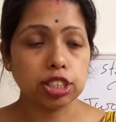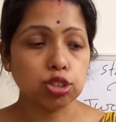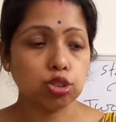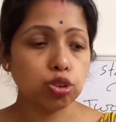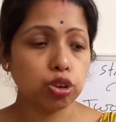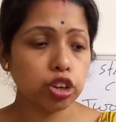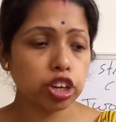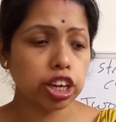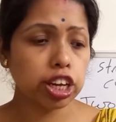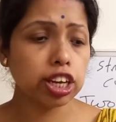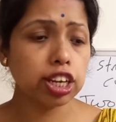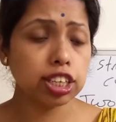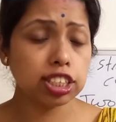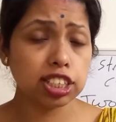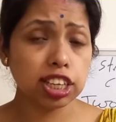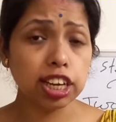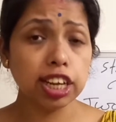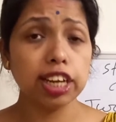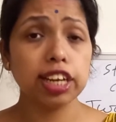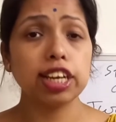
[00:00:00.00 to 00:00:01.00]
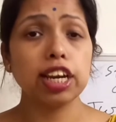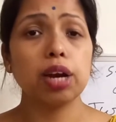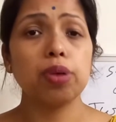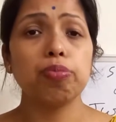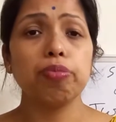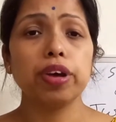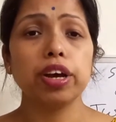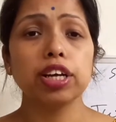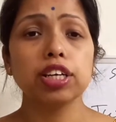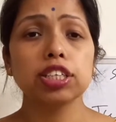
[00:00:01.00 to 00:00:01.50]
So you can easily
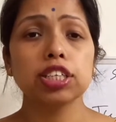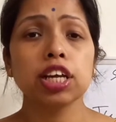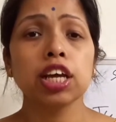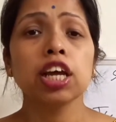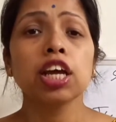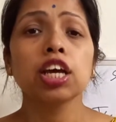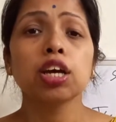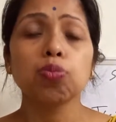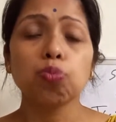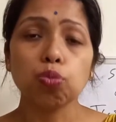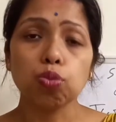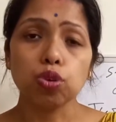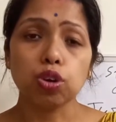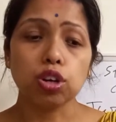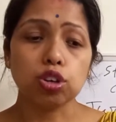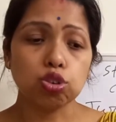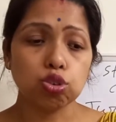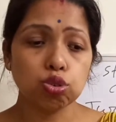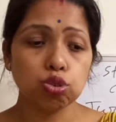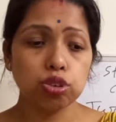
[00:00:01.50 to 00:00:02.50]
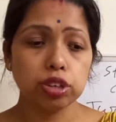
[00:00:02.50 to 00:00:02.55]
intermix two